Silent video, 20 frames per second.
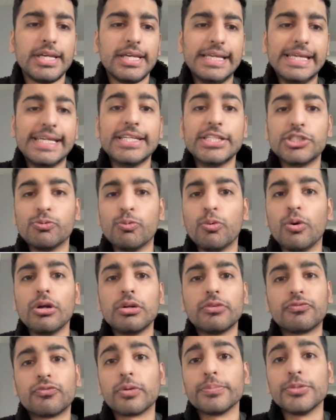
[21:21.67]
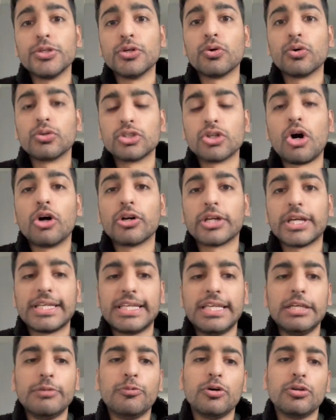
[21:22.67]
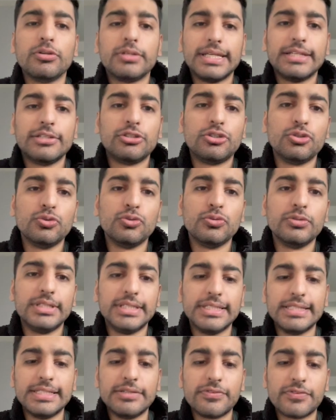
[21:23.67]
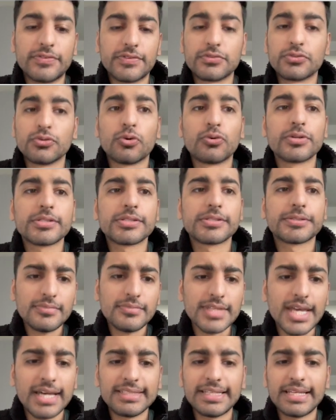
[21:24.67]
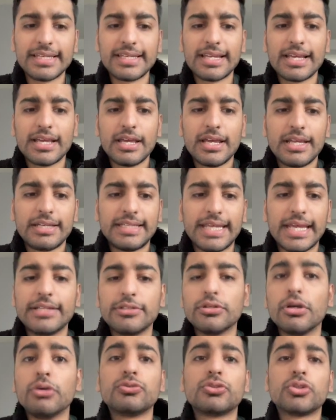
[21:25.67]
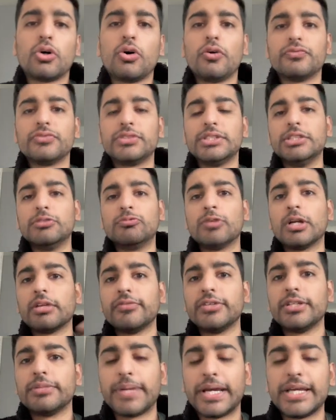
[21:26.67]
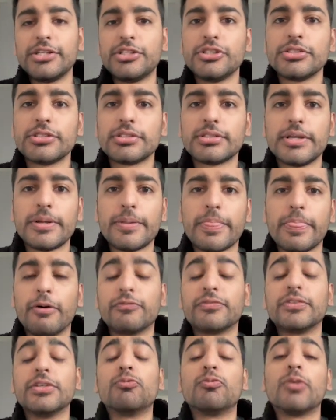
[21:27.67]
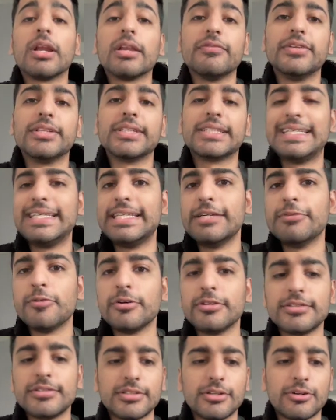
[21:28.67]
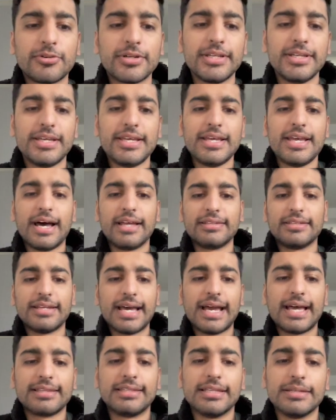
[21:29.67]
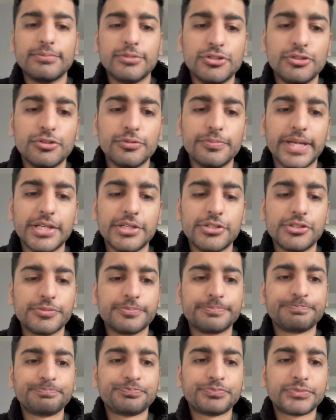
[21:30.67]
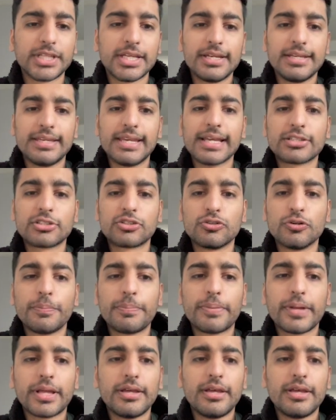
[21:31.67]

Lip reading: each word from your target keyword into the thesaurus and then take note of the relevant pages, of the relevant keywords, sorry, and then add them to your page. Next up,